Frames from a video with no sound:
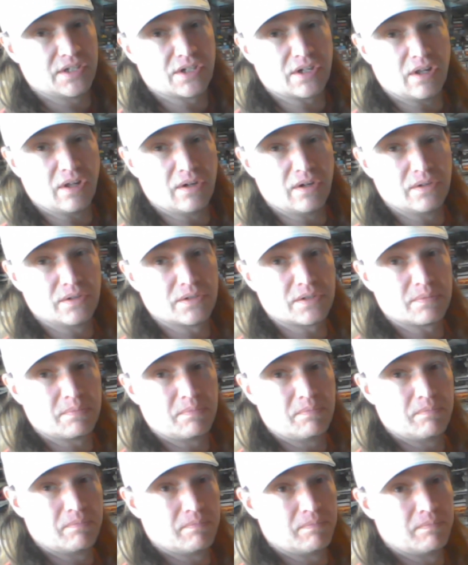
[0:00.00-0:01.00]
clothes.
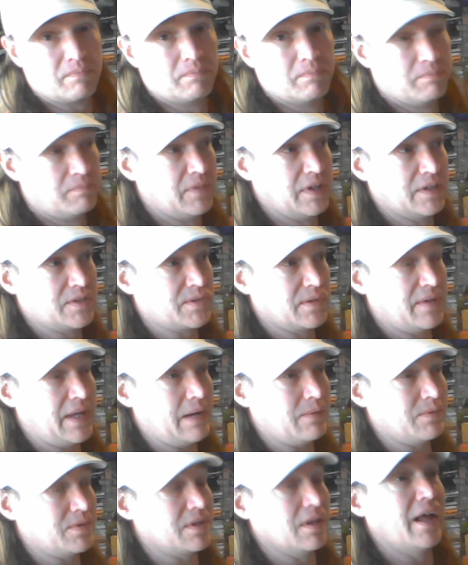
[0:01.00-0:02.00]
So
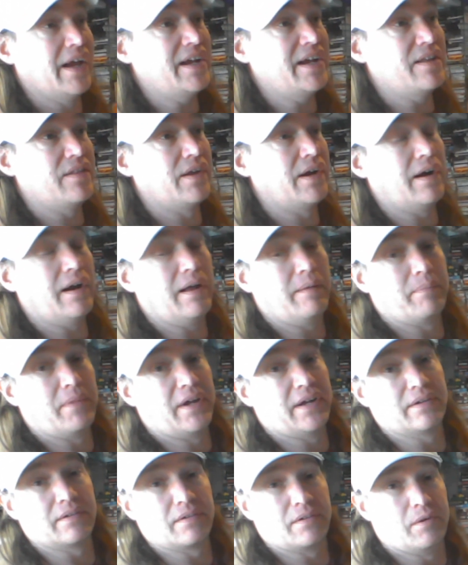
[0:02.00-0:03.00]
that was laying there. I'm
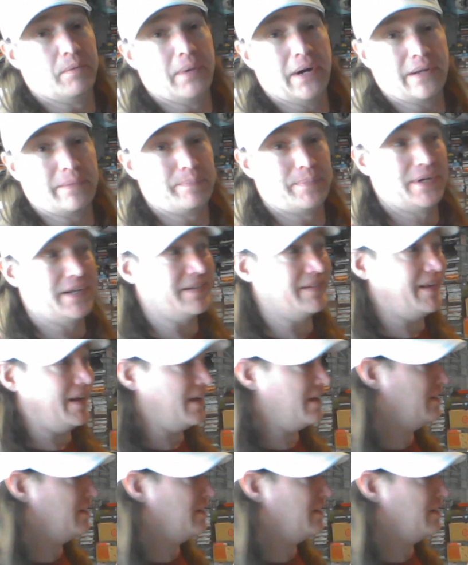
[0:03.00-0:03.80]
like, nobody picked that